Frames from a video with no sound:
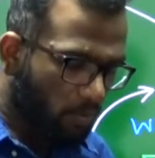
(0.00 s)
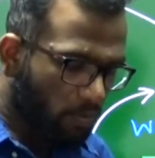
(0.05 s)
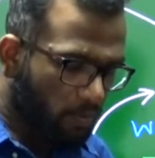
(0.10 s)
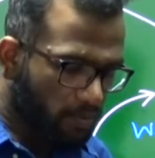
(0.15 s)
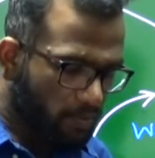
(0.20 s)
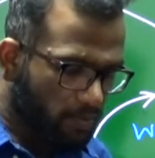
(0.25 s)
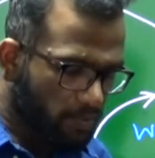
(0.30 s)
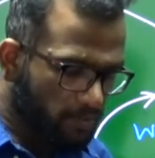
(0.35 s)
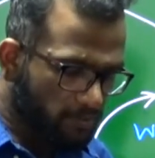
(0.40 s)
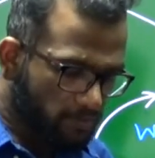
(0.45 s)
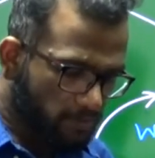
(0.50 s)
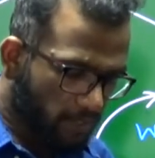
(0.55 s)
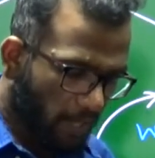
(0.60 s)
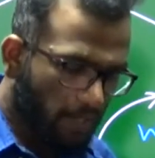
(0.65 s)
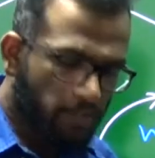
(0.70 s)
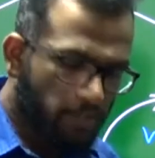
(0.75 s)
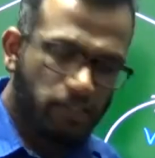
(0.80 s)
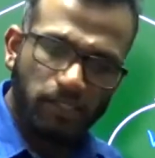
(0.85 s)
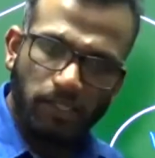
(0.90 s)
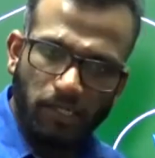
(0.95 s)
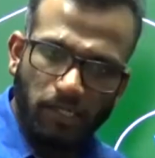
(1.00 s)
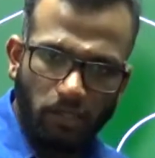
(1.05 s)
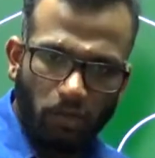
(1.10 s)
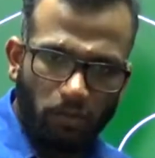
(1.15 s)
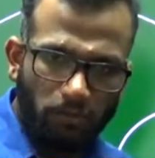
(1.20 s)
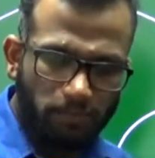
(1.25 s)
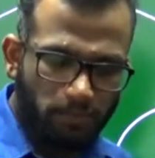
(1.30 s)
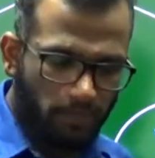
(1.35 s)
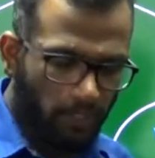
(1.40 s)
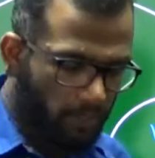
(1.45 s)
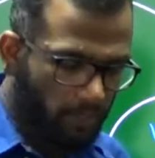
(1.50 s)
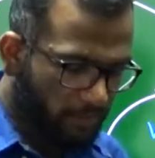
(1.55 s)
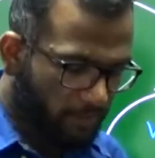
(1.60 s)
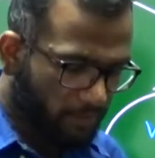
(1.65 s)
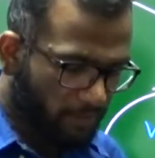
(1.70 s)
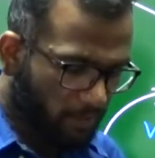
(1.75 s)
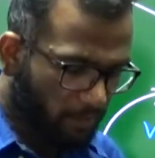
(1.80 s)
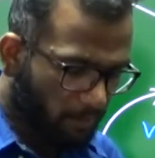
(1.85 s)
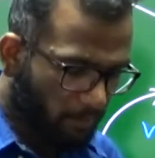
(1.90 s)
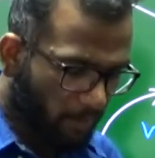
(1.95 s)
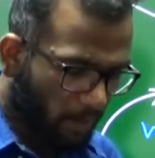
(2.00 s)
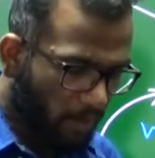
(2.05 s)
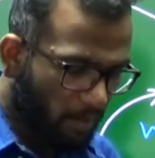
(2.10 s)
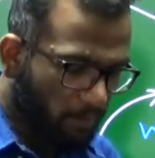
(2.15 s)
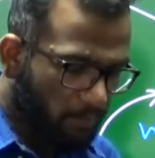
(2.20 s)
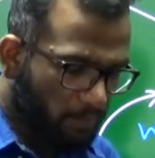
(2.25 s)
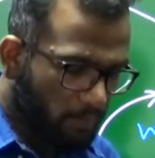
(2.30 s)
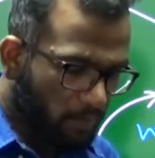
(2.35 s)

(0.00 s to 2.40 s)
a stationary object, comma,